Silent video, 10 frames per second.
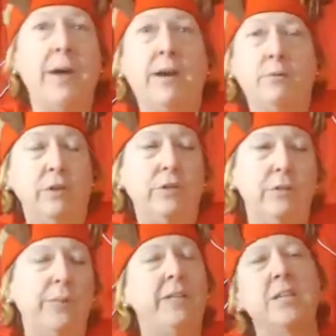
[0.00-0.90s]
pack really
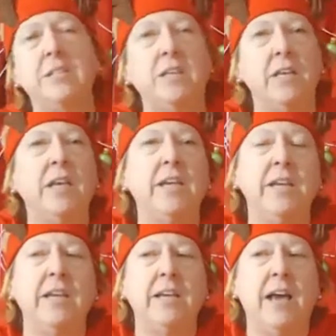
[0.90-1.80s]
good because
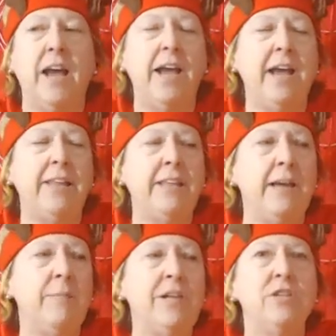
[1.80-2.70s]
I, I think
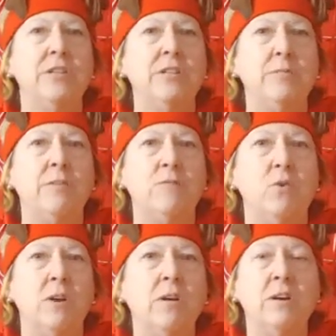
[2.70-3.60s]
I mentioned this
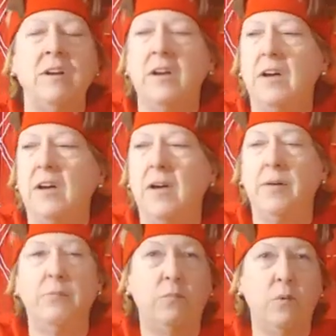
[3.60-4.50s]
before
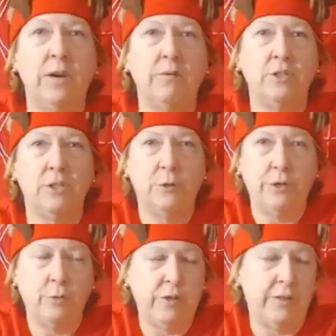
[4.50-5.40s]
um, when I was showing
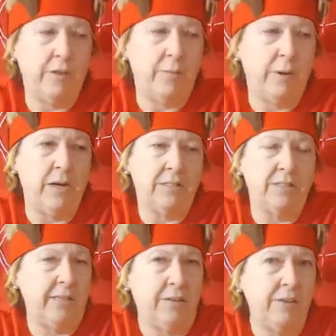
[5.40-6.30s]
you one of the other
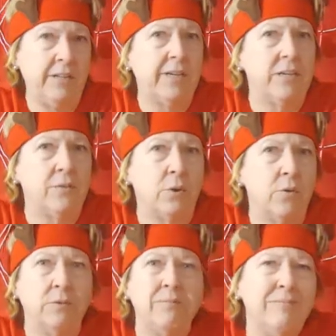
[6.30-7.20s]
boxes. Everything gets
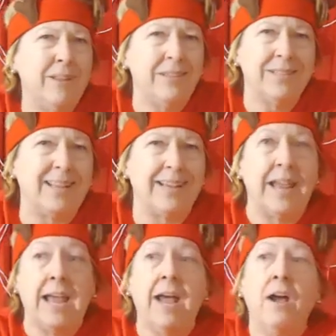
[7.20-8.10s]
thrown. Nothing's like
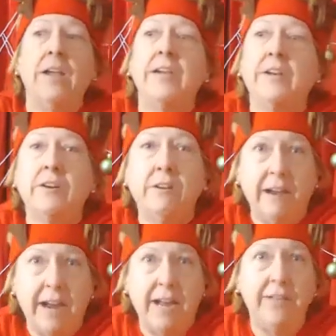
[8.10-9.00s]
here,
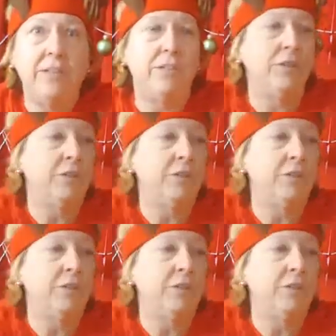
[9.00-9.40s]
hand it to